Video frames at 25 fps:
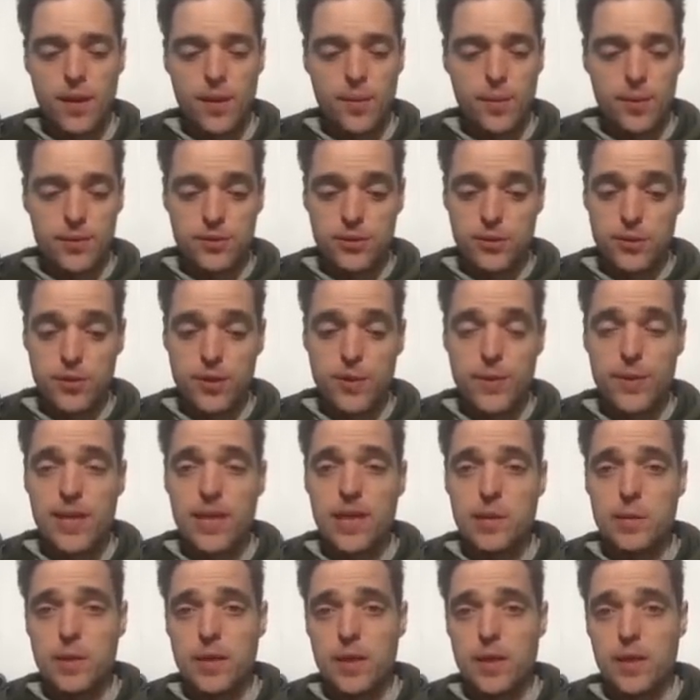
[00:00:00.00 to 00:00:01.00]
But certainly we
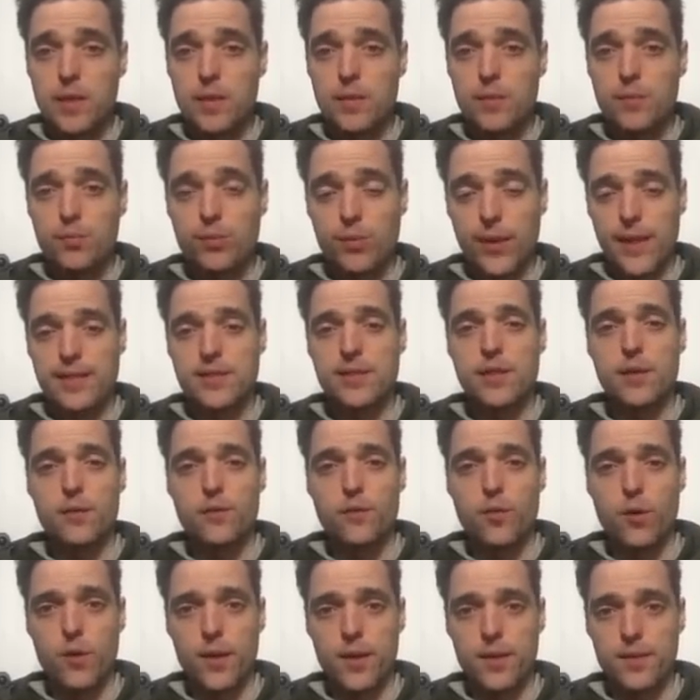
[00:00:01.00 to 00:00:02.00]
need to be bracing
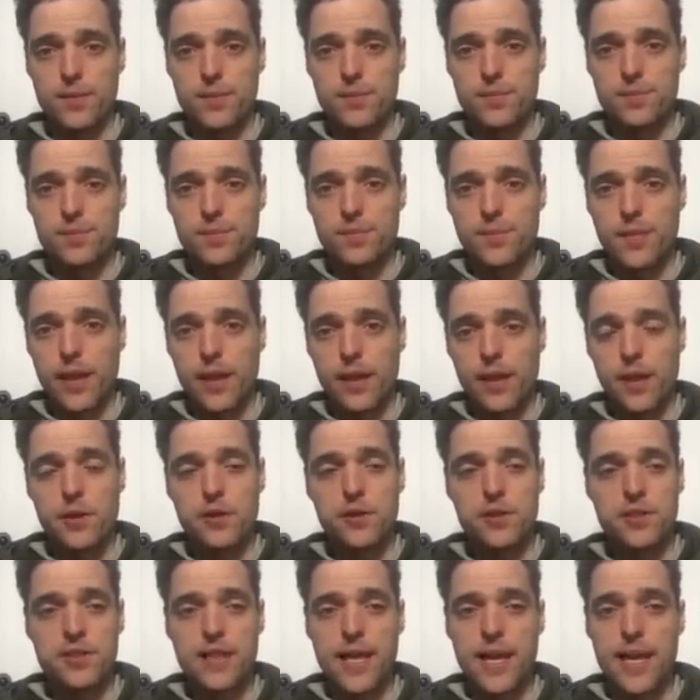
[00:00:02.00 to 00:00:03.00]
for it and
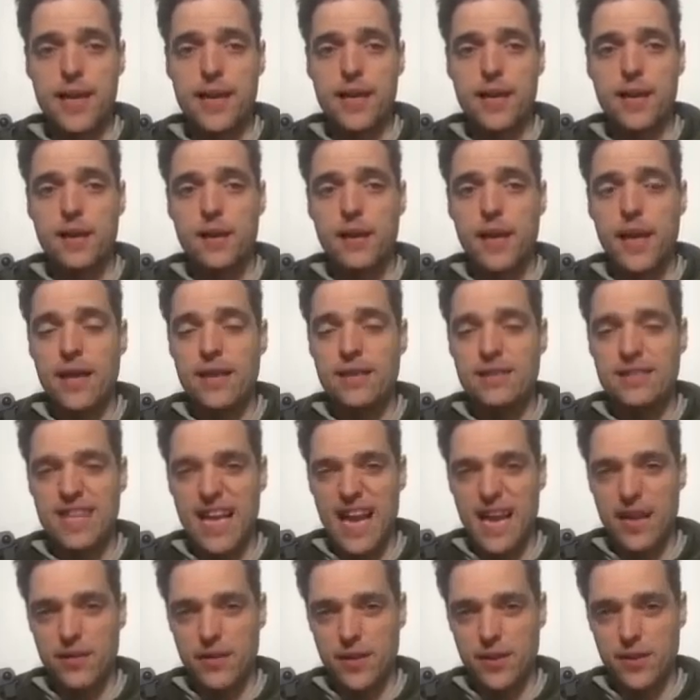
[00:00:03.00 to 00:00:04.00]
understanding
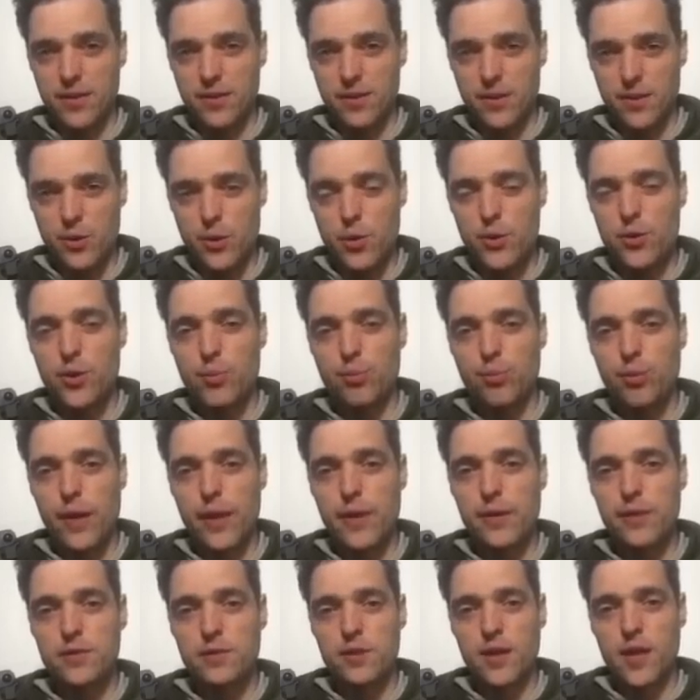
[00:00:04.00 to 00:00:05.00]
exactly who the
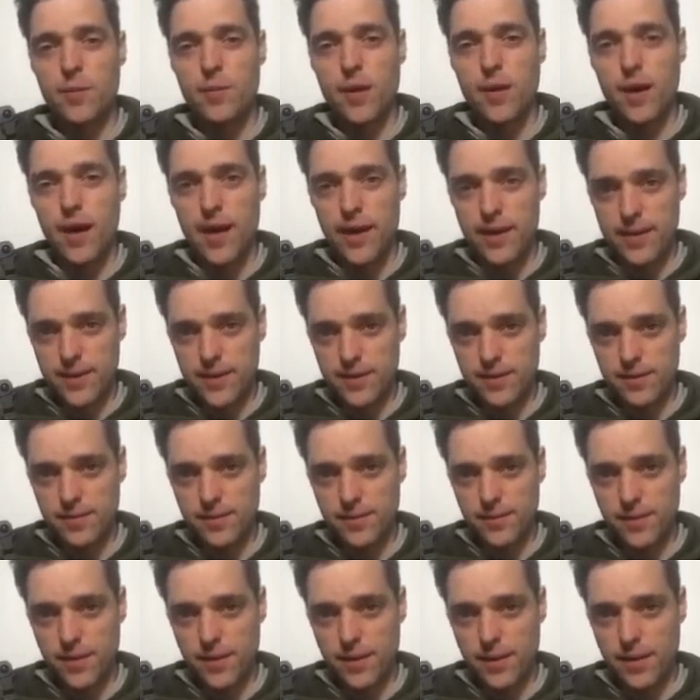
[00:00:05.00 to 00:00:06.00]
players are behind it,
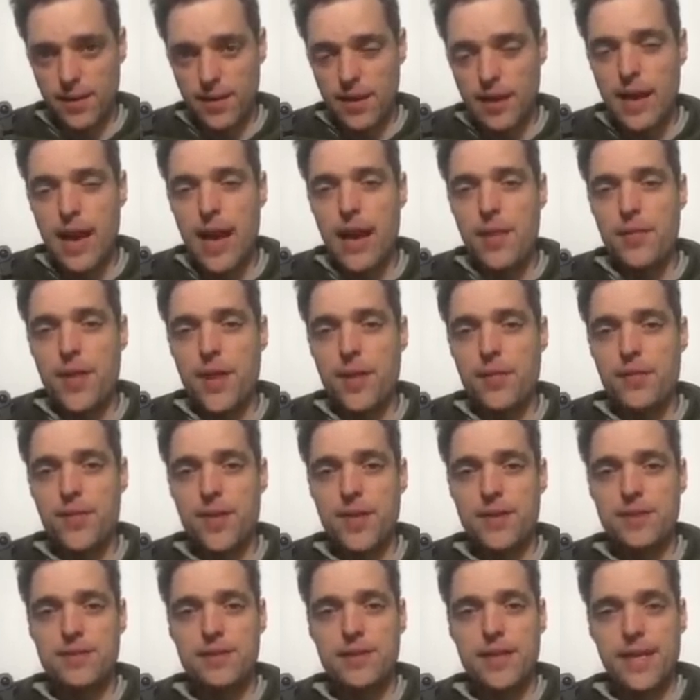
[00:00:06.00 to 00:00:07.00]
and that
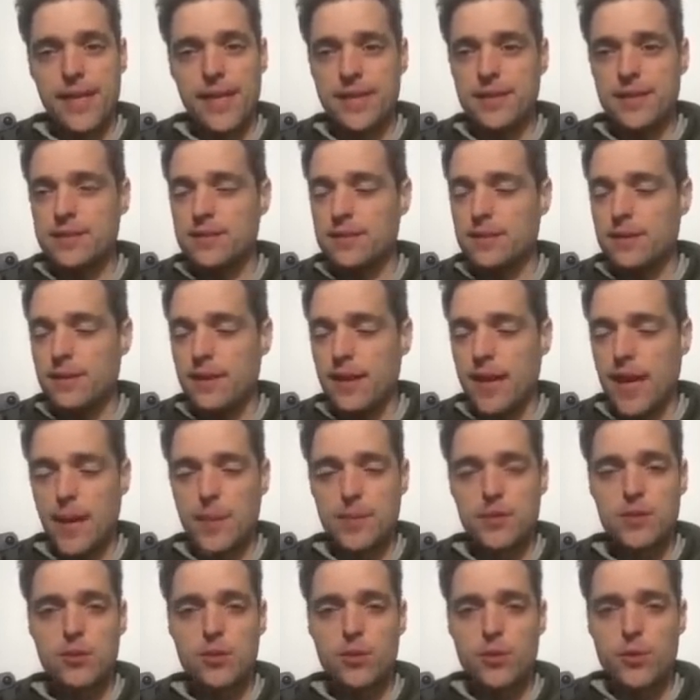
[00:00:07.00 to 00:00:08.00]
this is
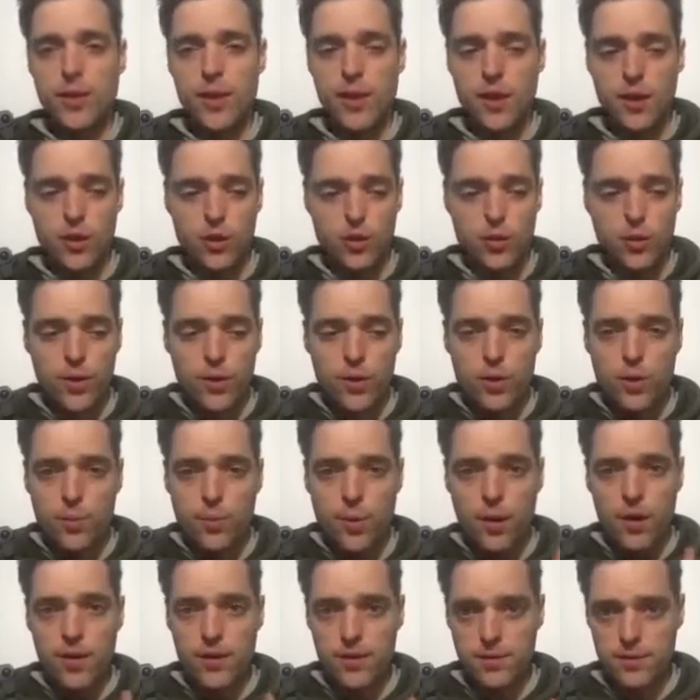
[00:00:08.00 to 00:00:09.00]
absolutely a critical
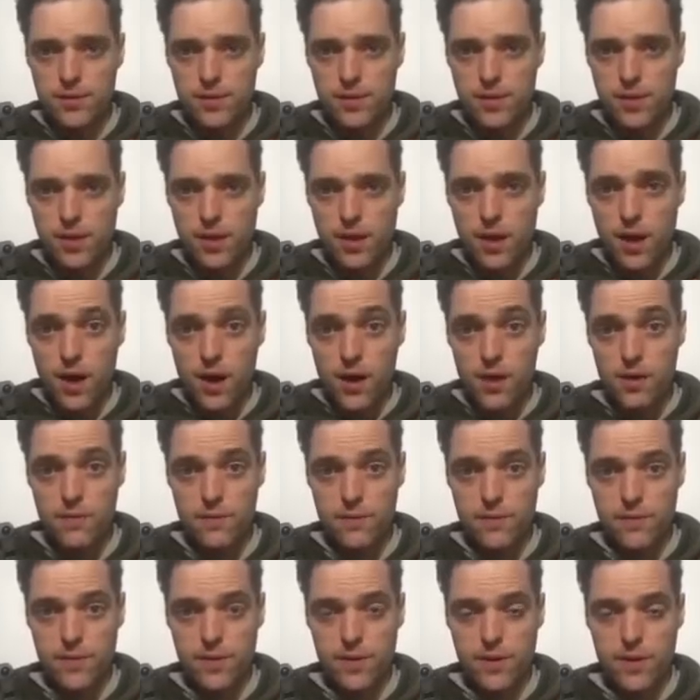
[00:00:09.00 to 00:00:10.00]
part
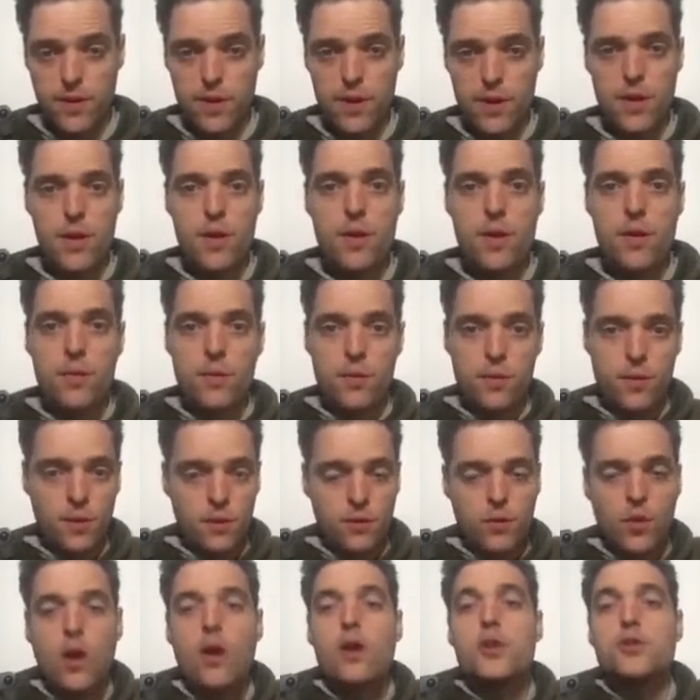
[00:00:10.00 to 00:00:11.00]
of the
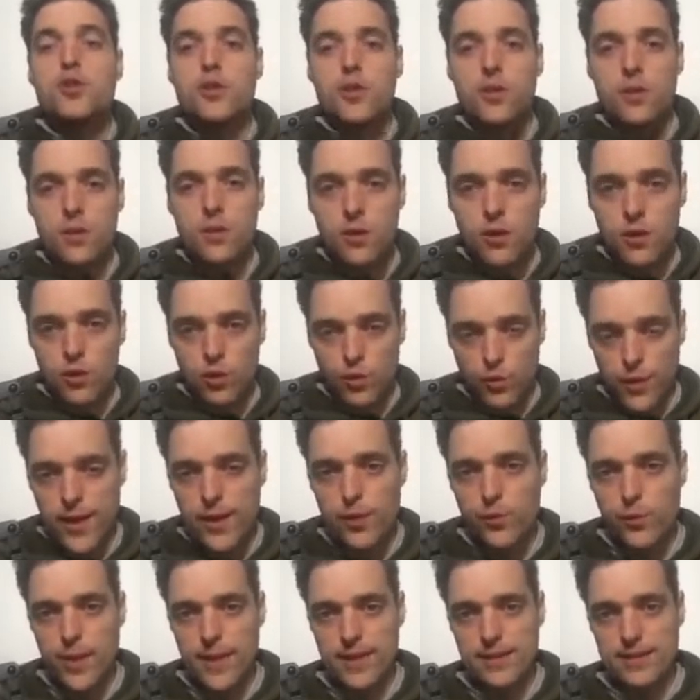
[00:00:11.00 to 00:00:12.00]
larger
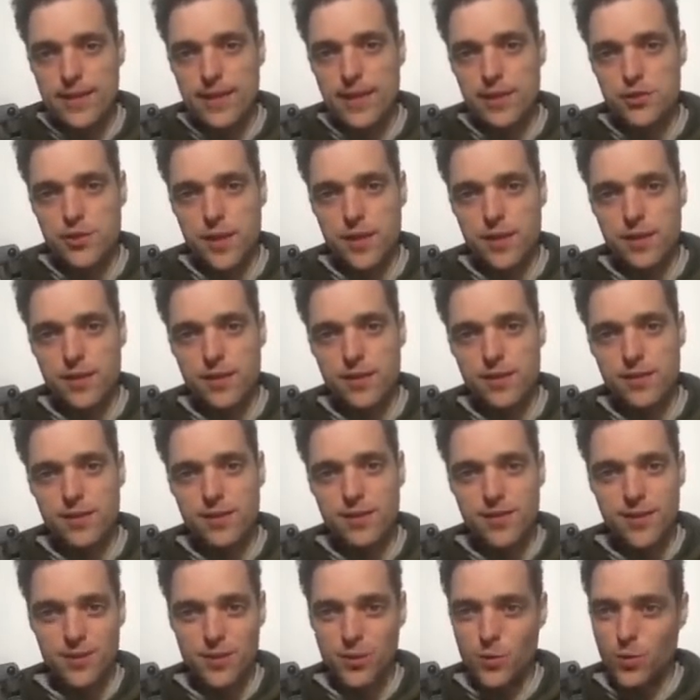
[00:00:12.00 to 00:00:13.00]
Great Reset agenda
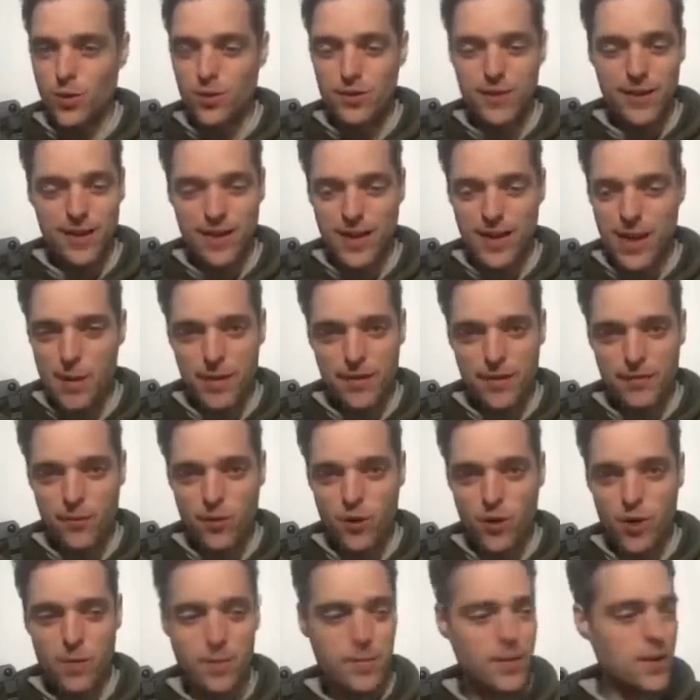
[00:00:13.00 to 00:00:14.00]
that the World Economic
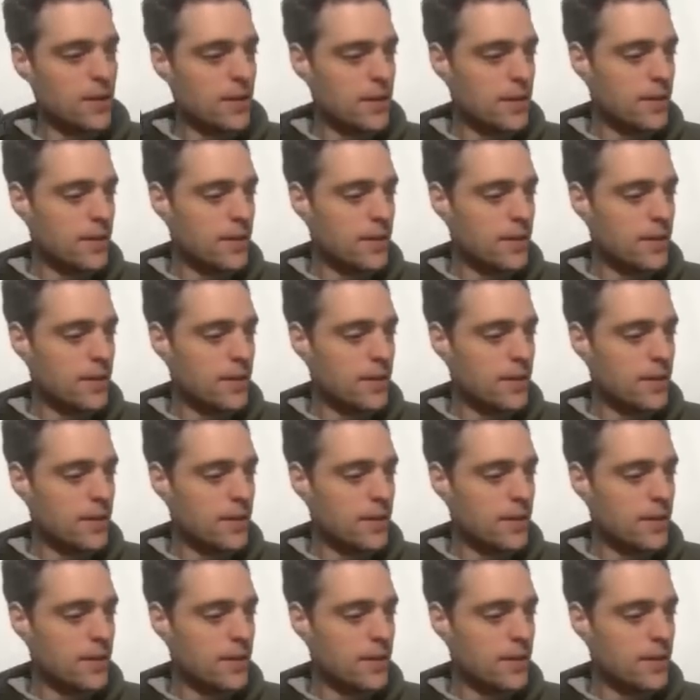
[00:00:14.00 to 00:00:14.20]
Forum